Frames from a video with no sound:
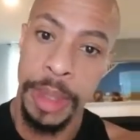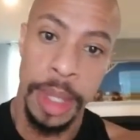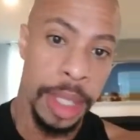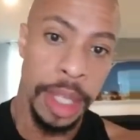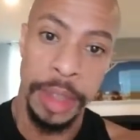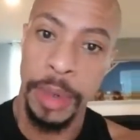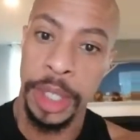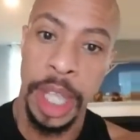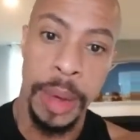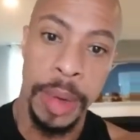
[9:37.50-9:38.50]
it doesn't
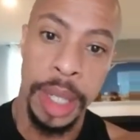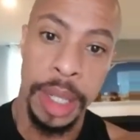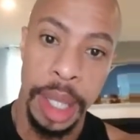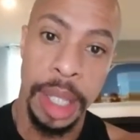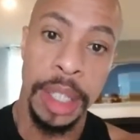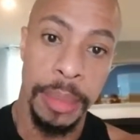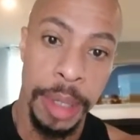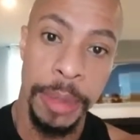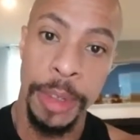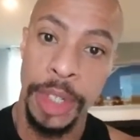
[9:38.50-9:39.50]
work that way. Well, some
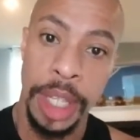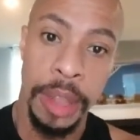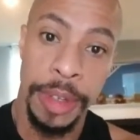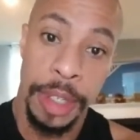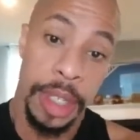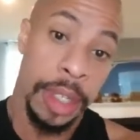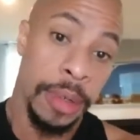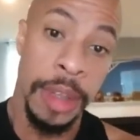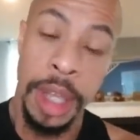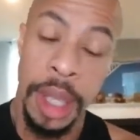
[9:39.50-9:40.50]
people are selfish and
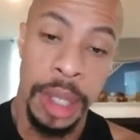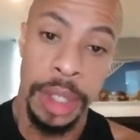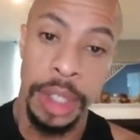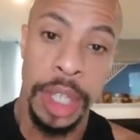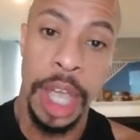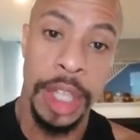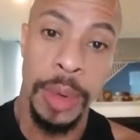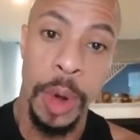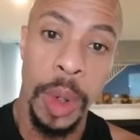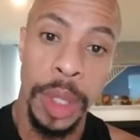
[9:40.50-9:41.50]
it's just how they
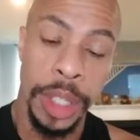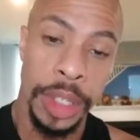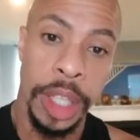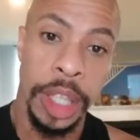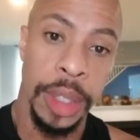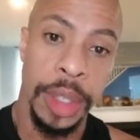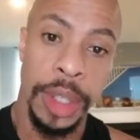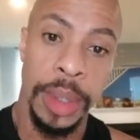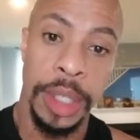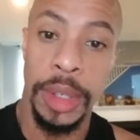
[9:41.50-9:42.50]
roll and there's nothing you can do it.